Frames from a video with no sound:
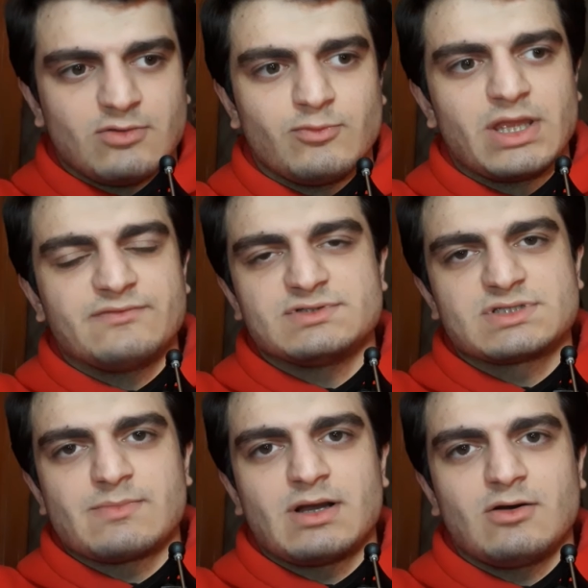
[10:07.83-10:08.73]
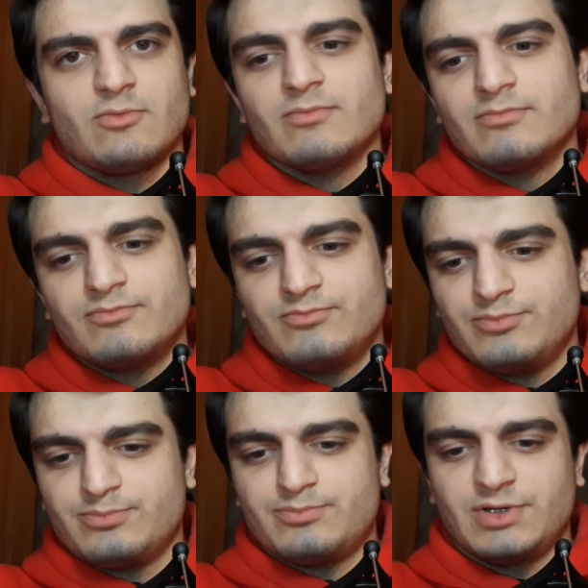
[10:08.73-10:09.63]
we have to somehow
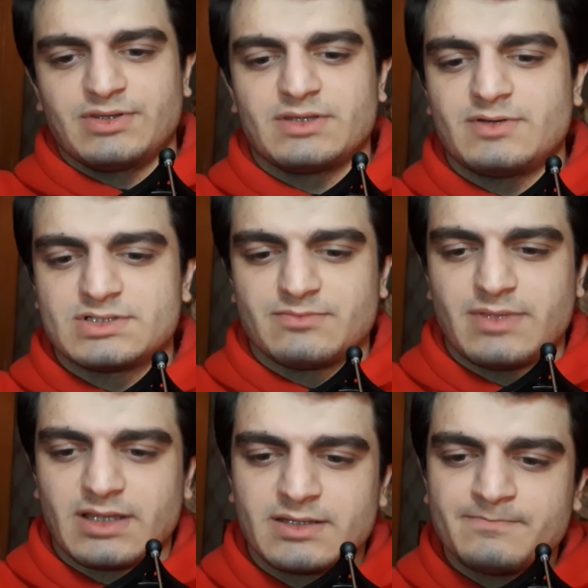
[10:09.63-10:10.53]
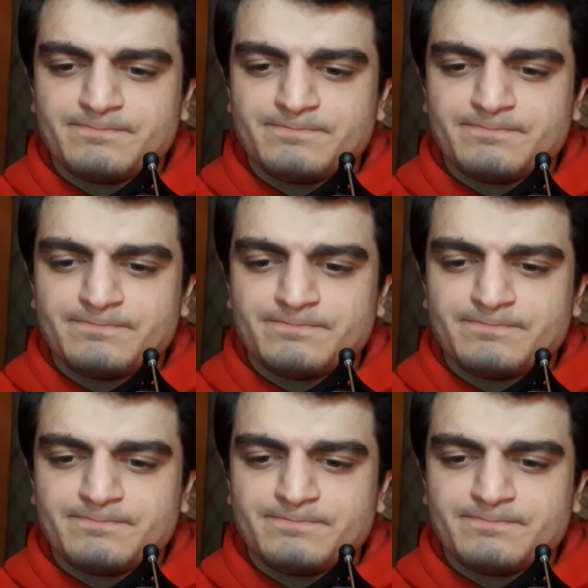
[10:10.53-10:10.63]
bring that person back.